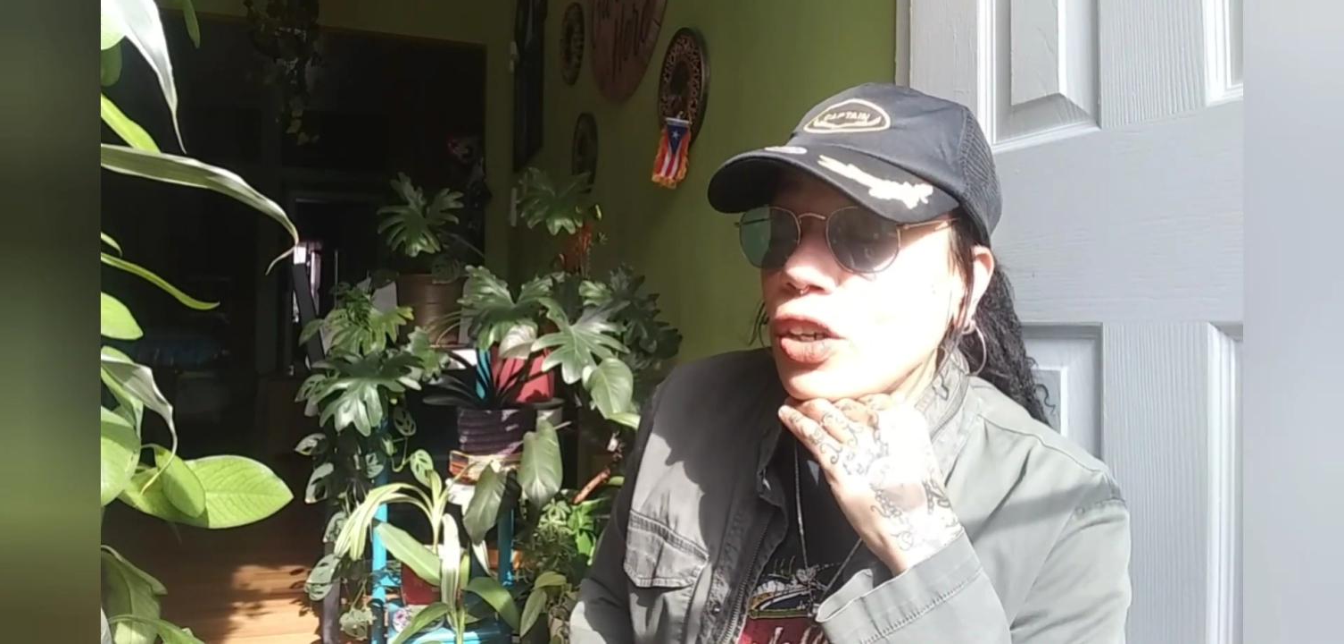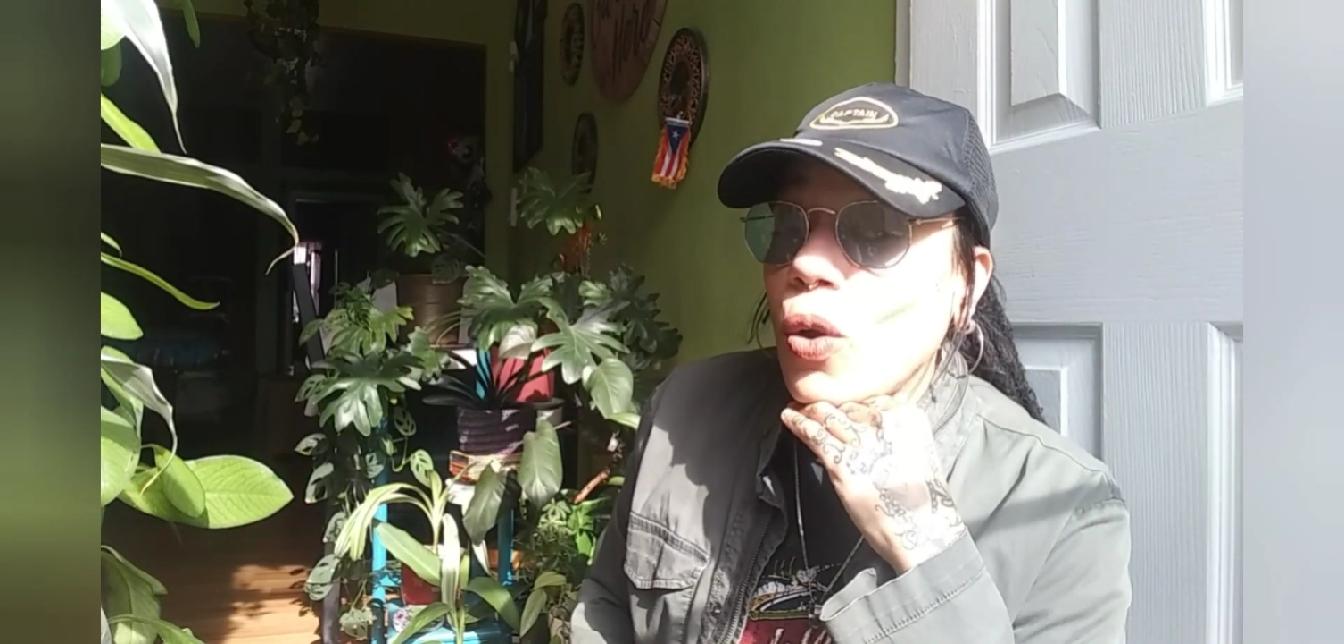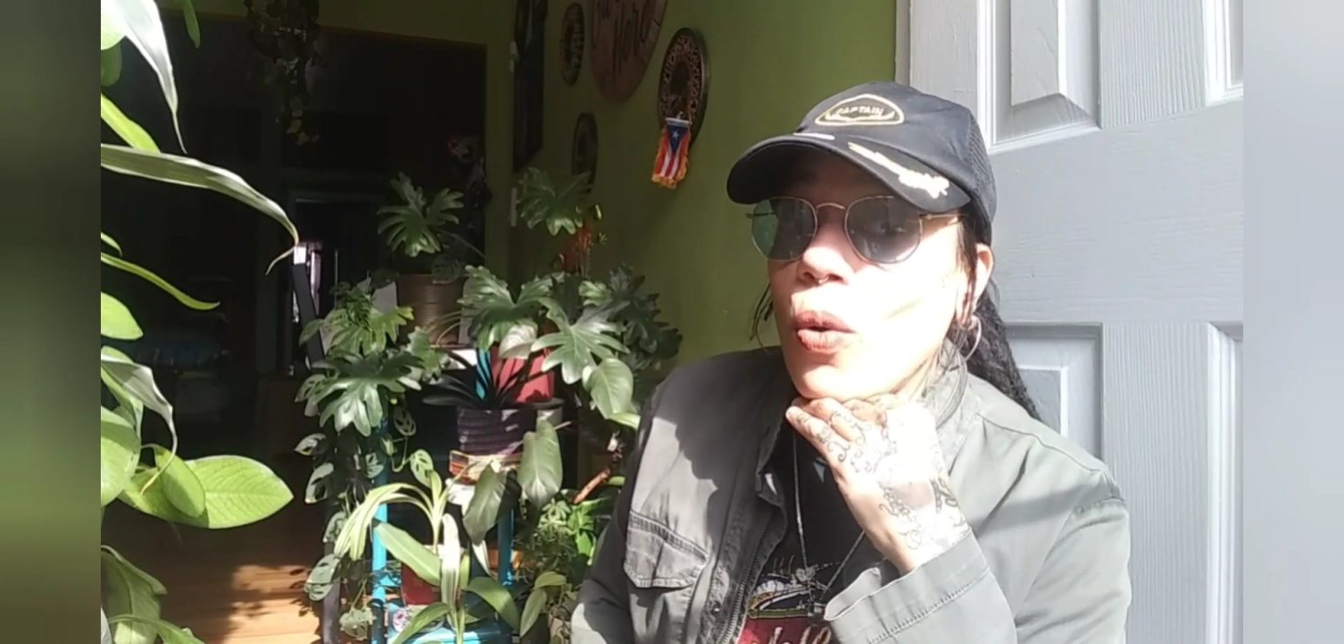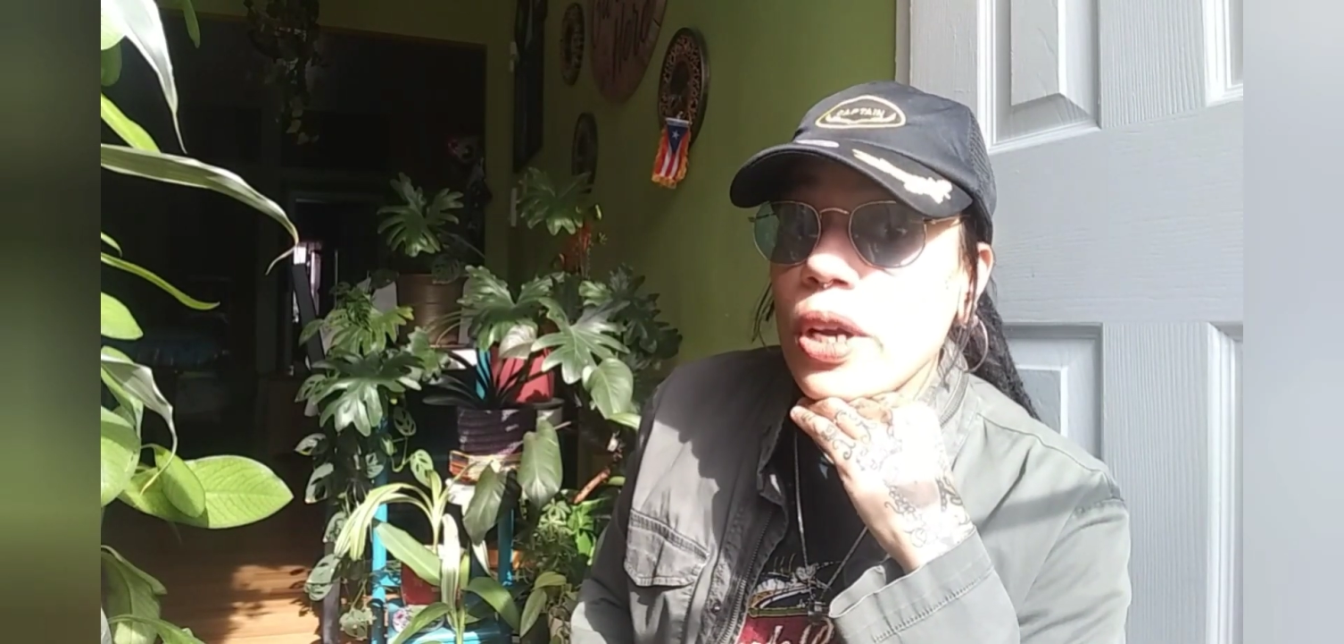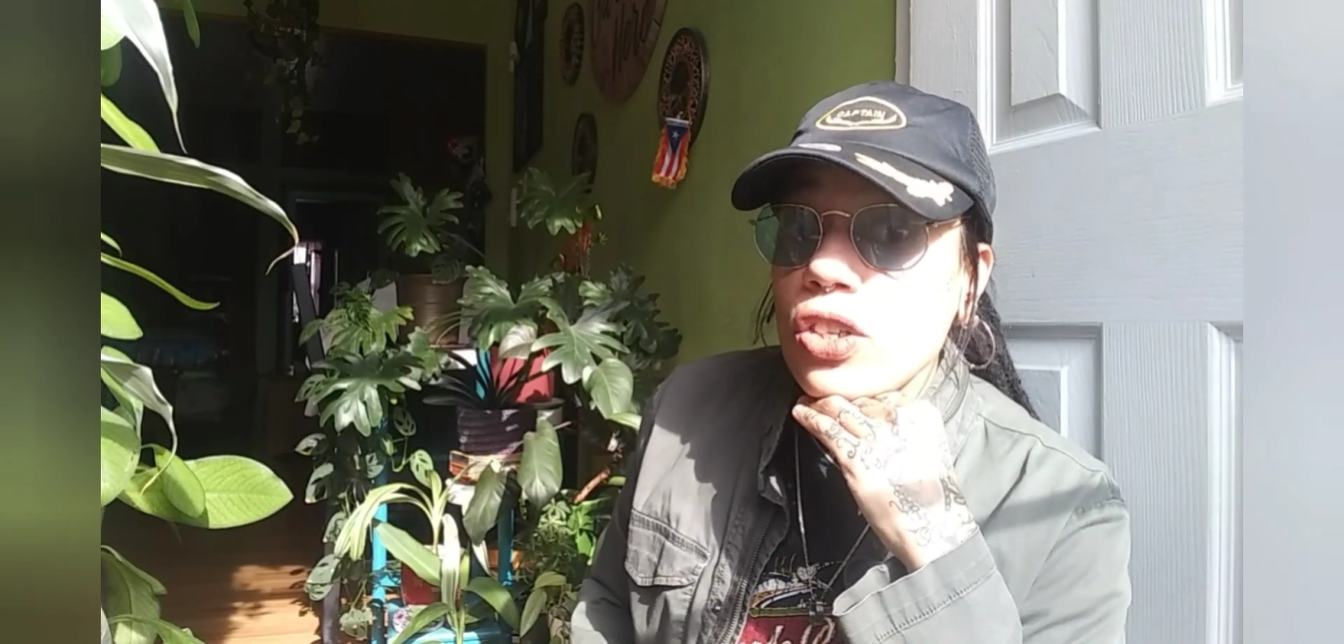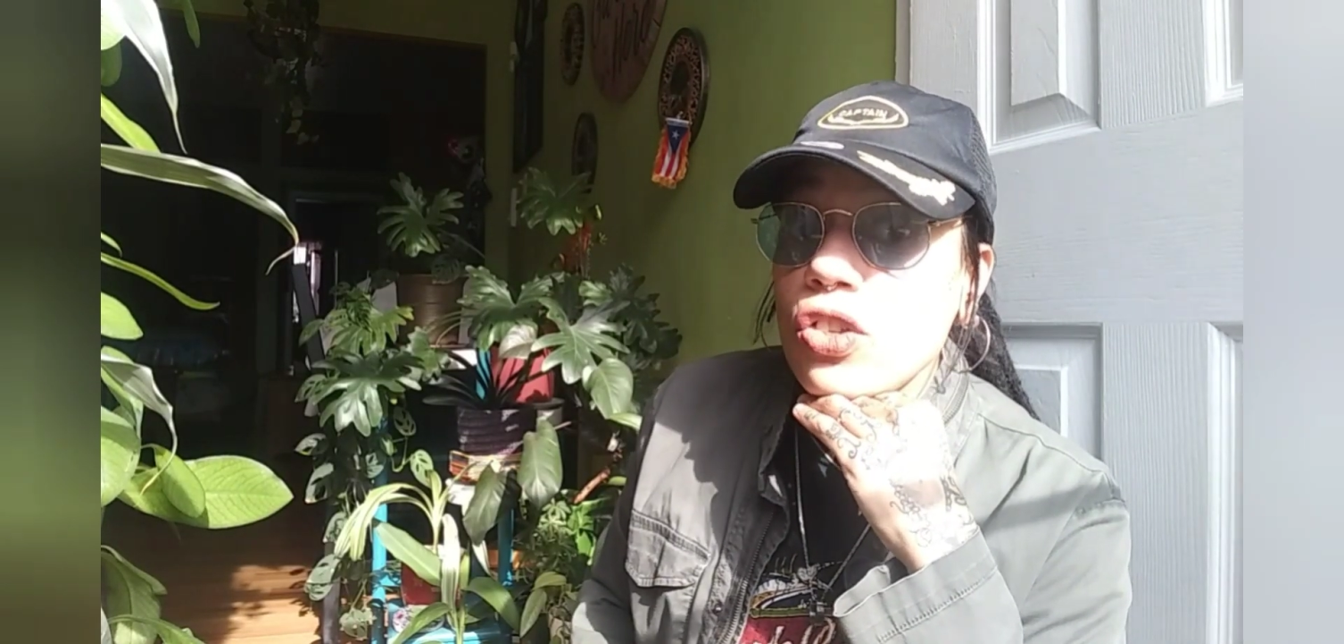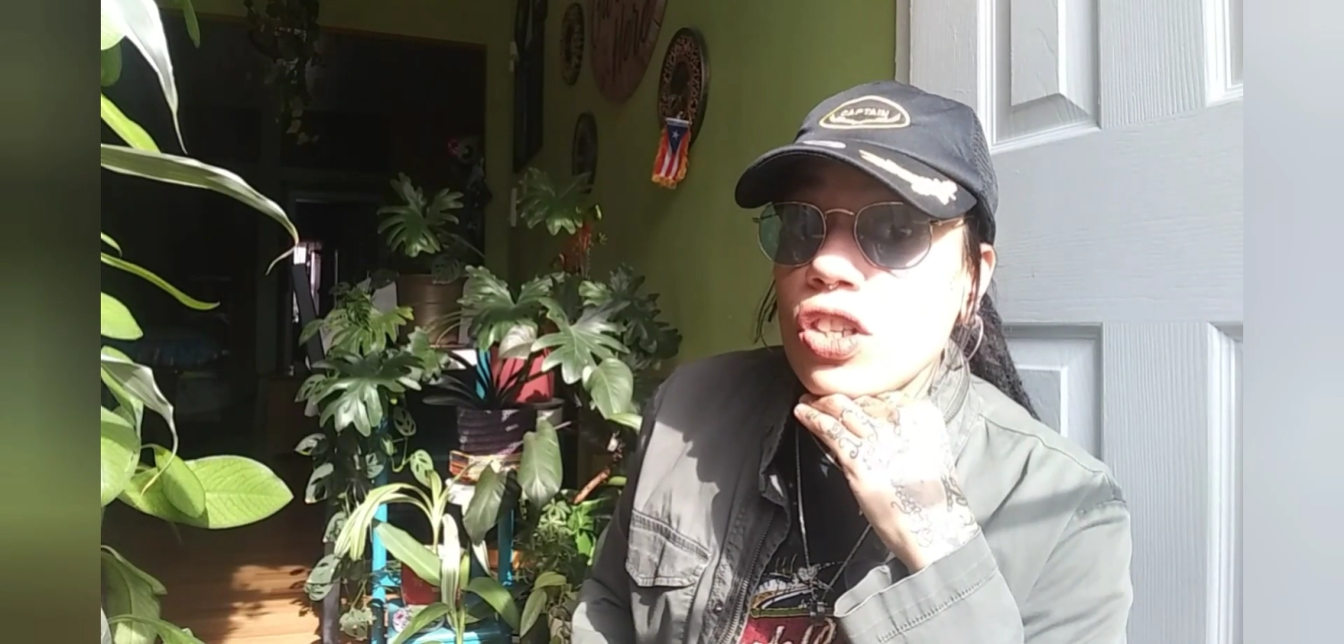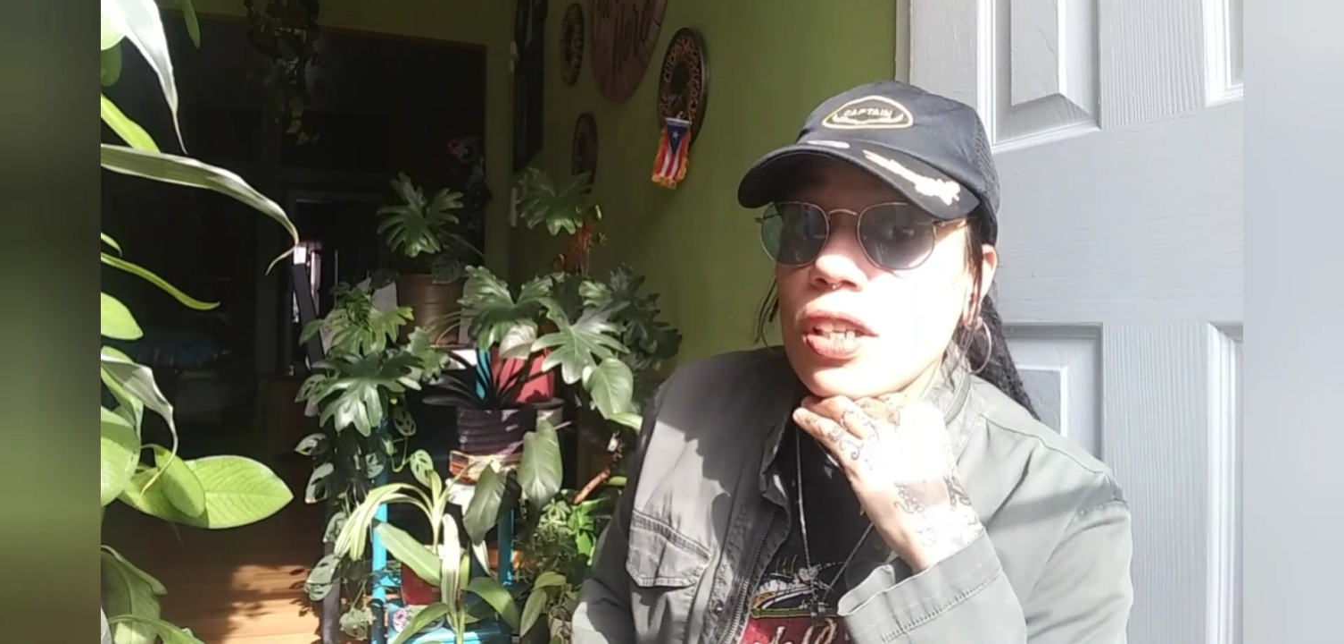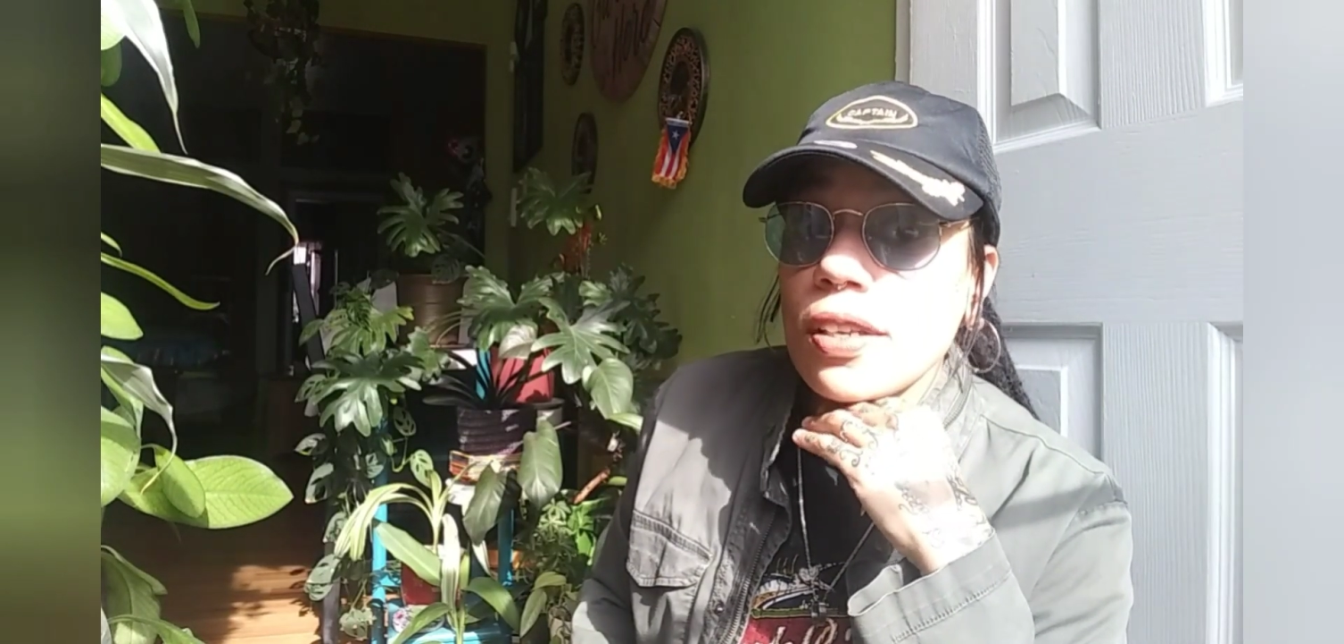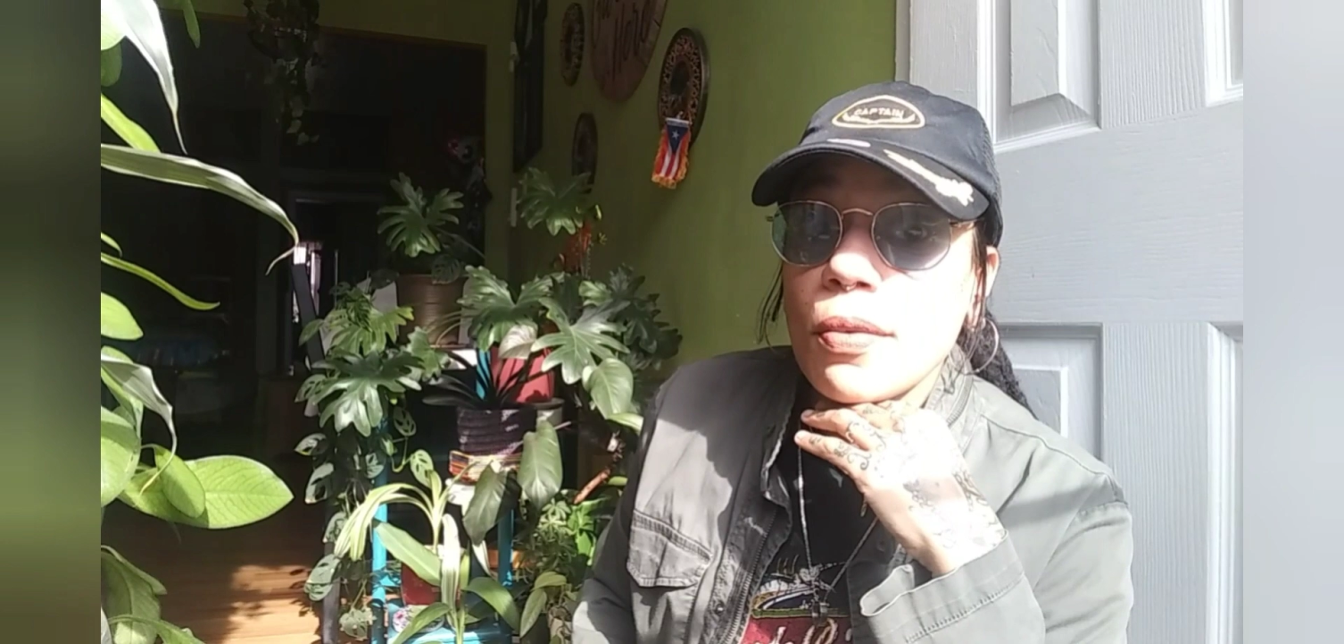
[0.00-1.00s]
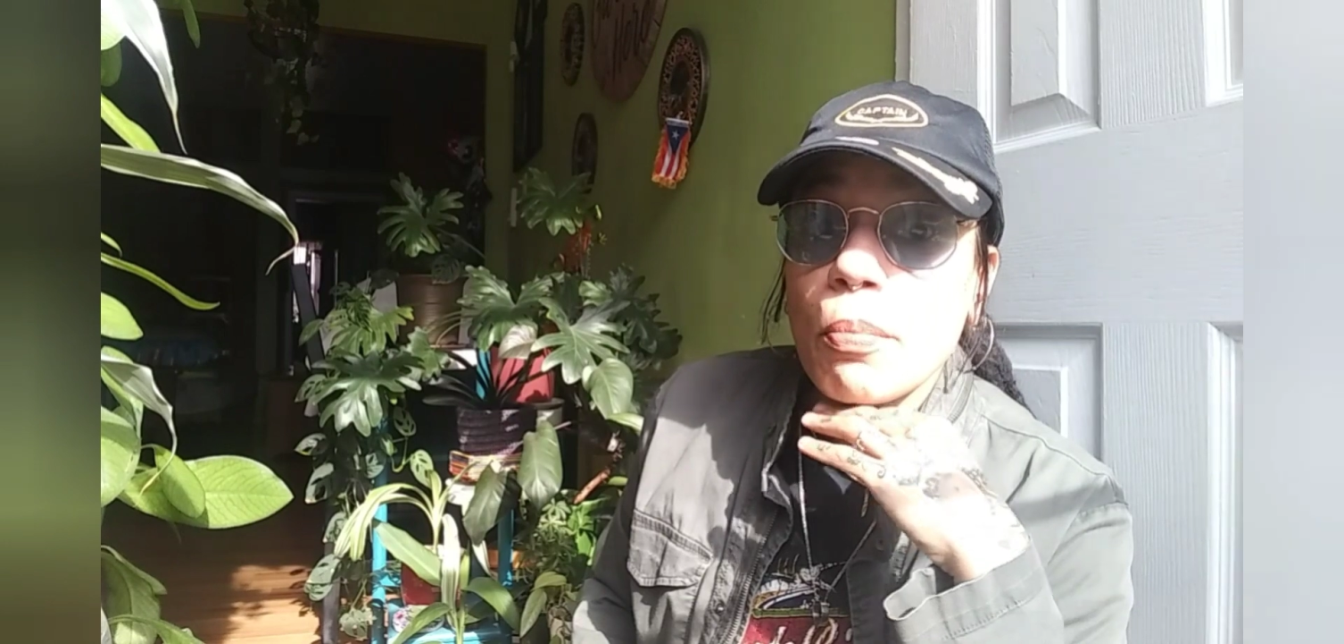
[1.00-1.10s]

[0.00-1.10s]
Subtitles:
question.